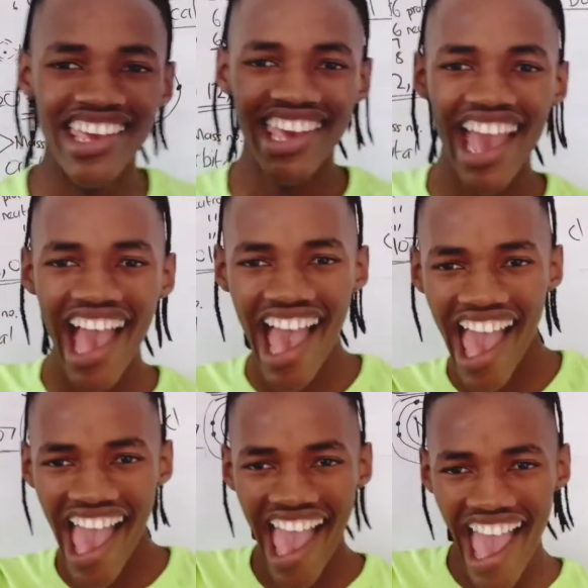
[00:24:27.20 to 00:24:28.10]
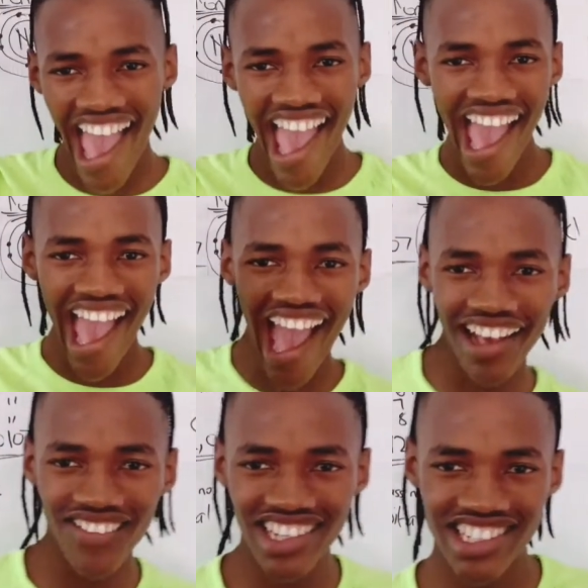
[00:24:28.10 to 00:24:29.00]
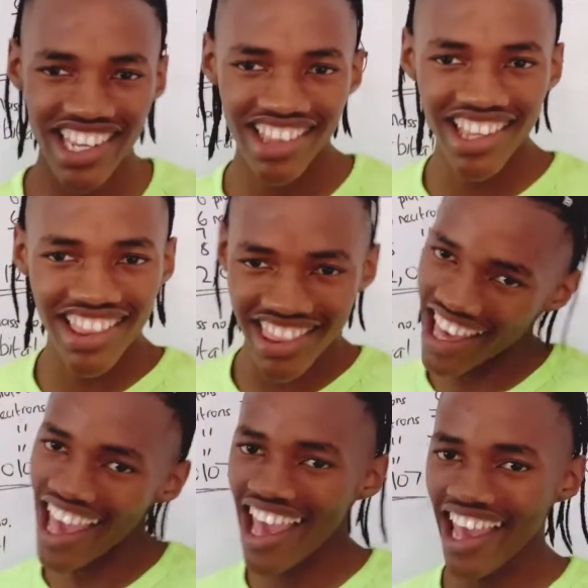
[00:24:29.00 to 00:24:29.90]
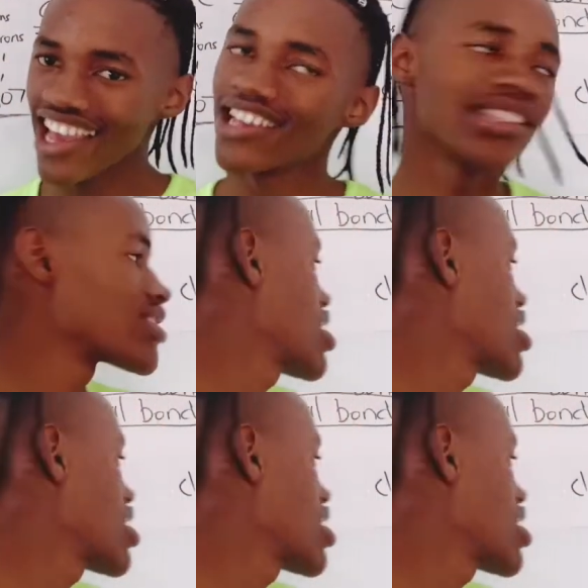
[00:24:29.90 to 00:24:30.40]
yeah, we did the things,